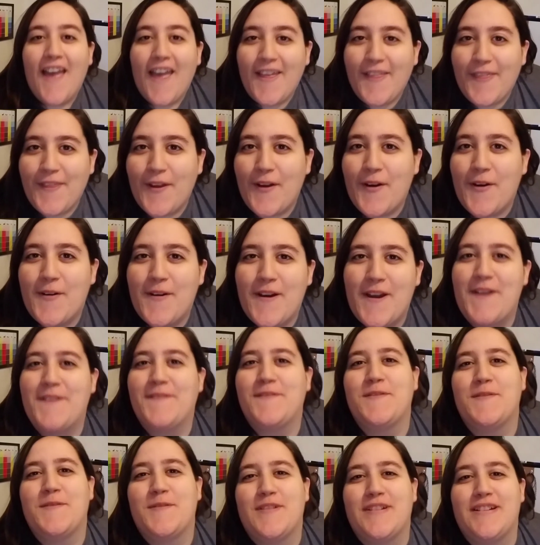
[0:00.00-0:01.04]
Hello
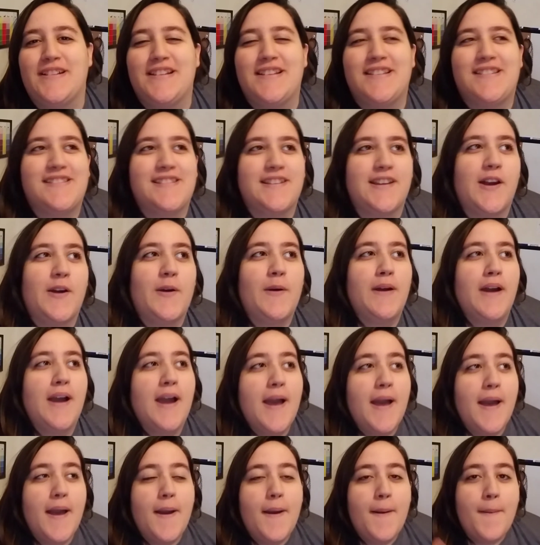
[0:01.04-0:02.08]
everyone. So
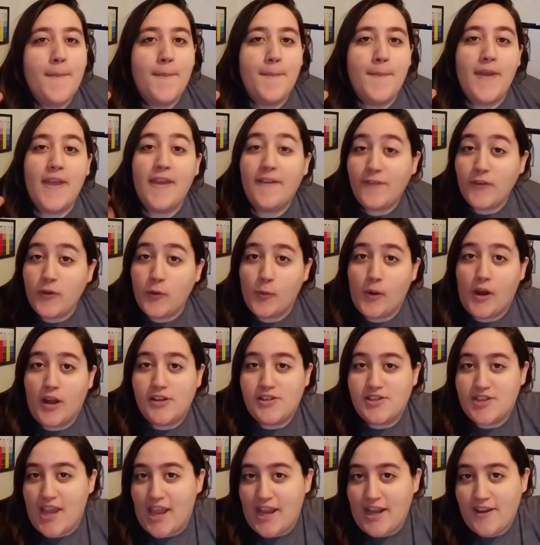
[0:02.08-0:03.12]
if you
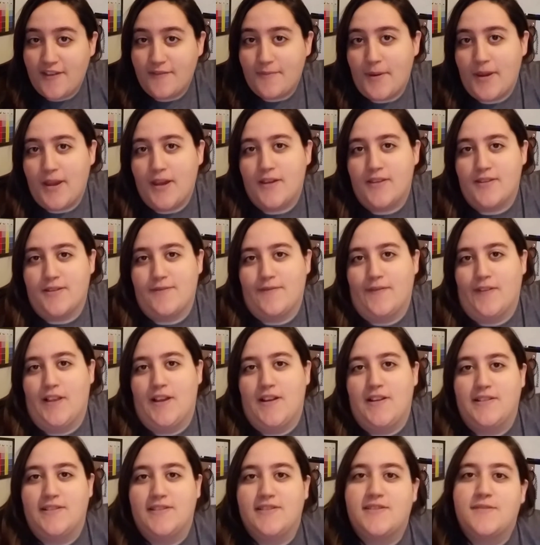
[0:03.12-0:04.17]
watch any of my other
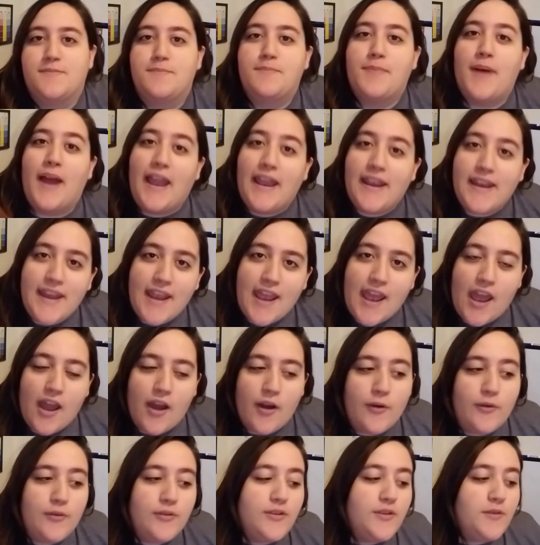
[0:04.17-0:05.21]
vlogs, by
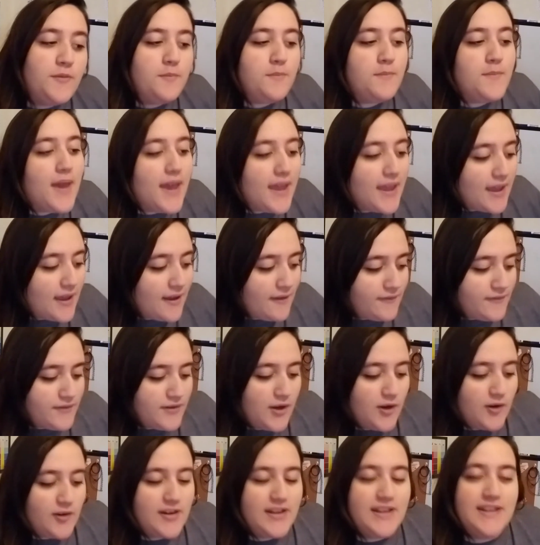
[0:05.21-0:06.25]
now you may have
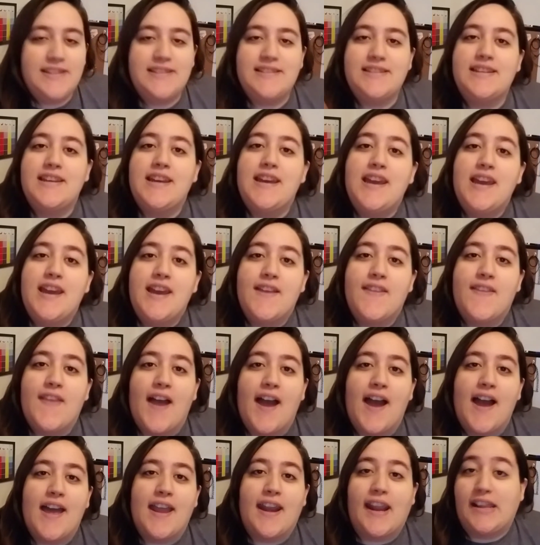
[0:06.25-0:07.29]
noticed
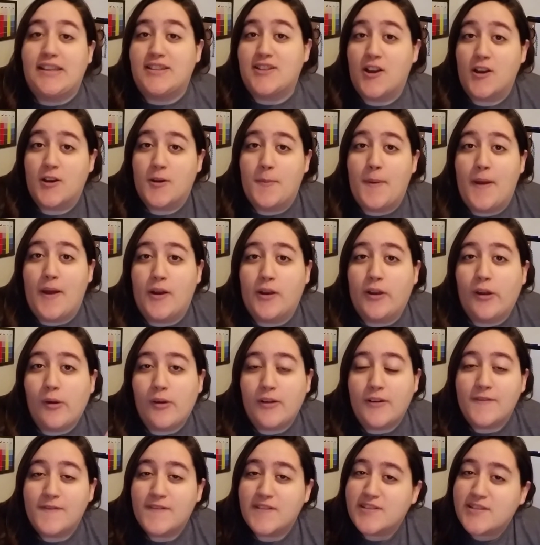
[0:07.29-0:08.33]
that I talk about
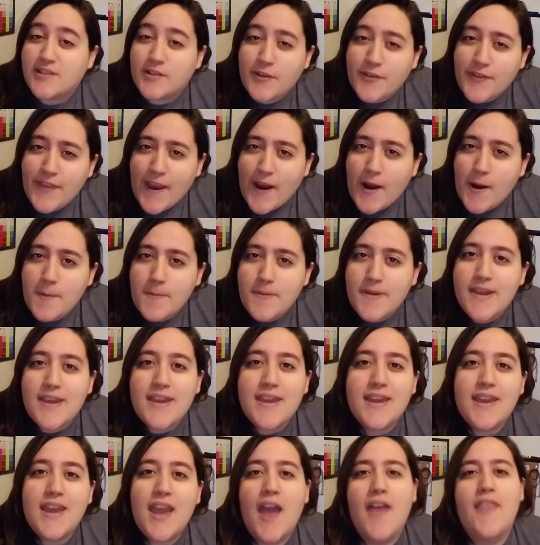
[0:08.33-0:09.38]
going to physical
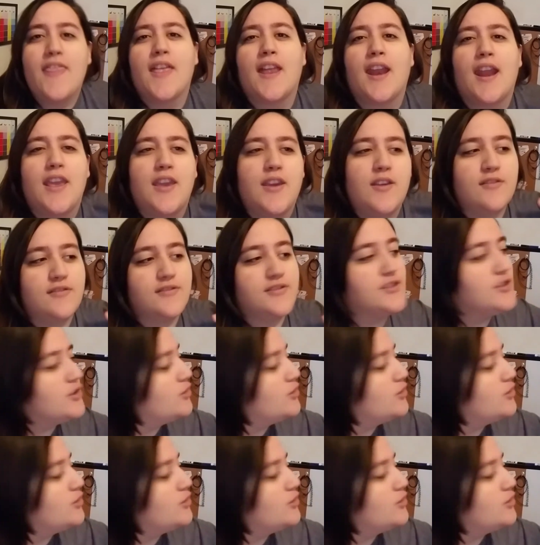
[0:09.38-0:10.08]
therapy and that I use